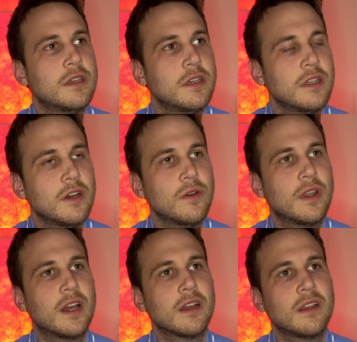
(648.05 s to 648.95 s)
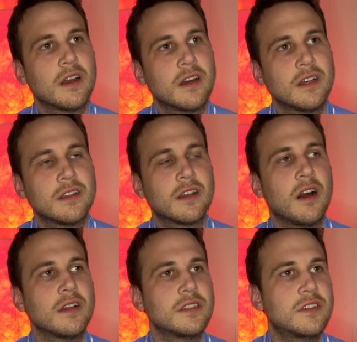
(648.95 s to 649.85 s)
not
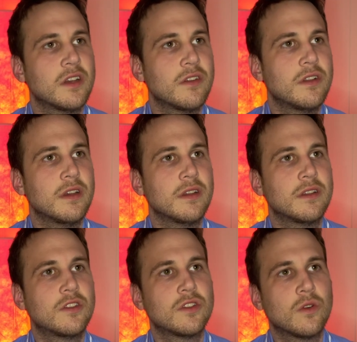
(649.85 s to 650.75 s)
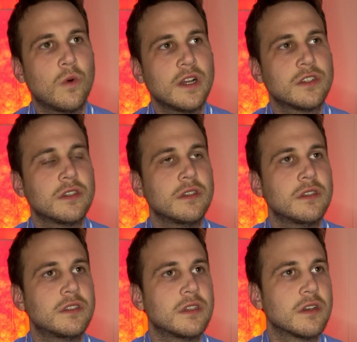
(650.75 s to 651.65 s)
cause each other to
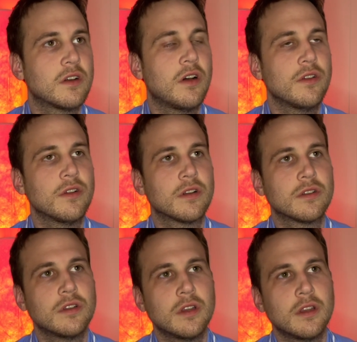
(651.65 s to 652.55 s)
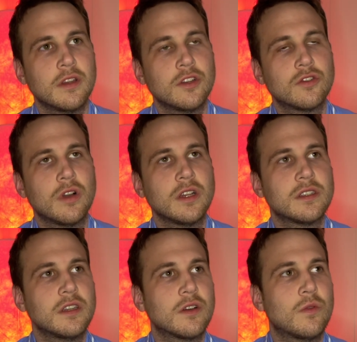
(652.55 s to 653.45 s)
question, to call your
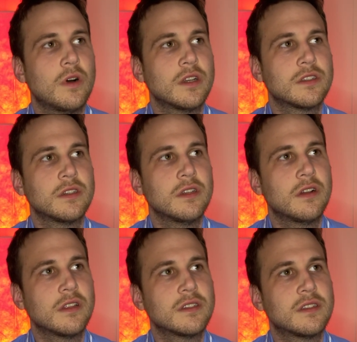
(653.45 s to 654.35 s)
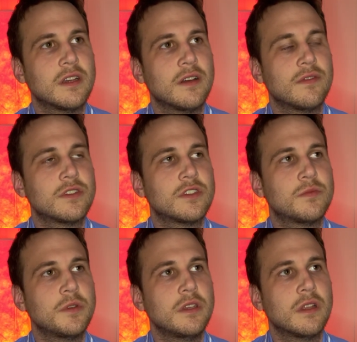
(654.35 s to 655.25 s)
trust into question and all this stuff. Let's just
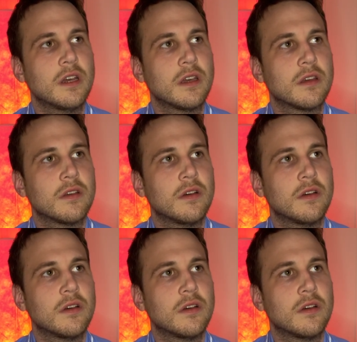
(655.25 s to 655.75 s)
be like